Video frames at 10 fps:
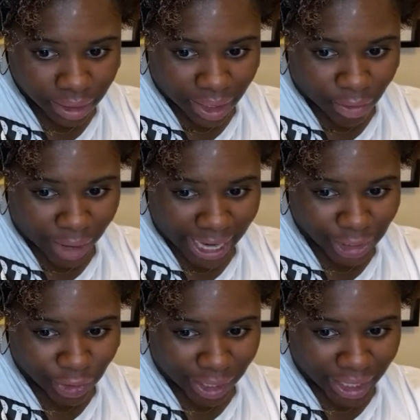right,
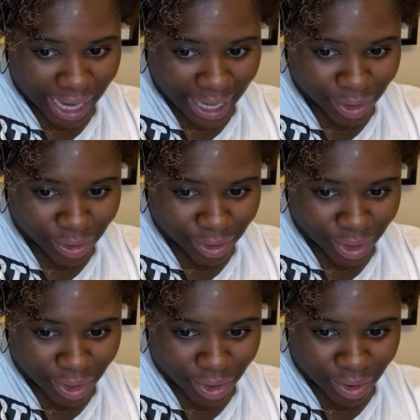Trina. I don't
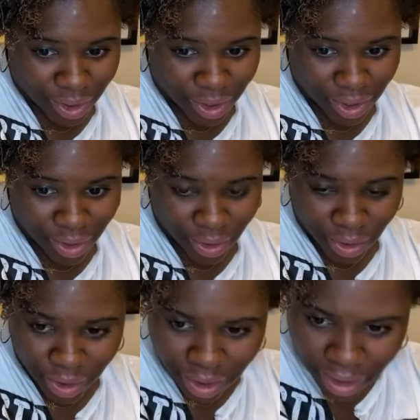know
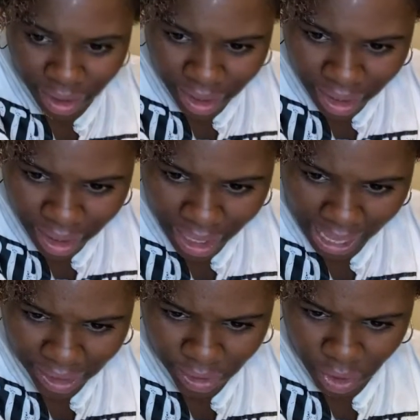I
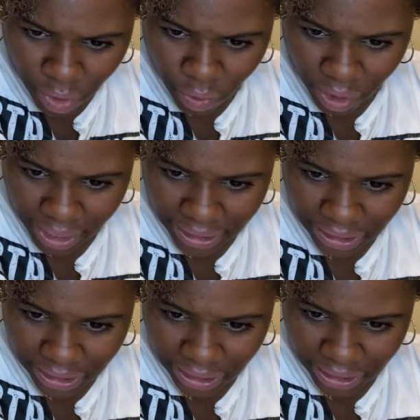don't know what
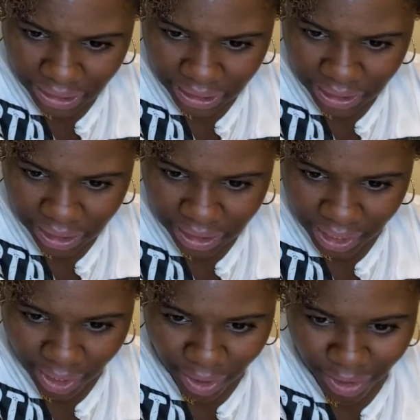she's
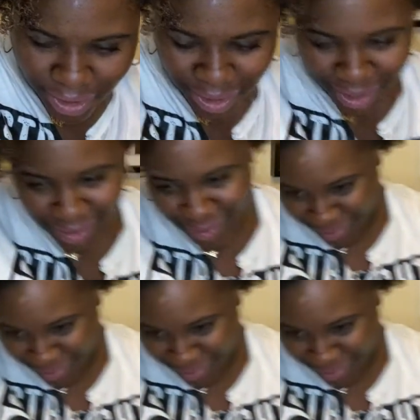scared of.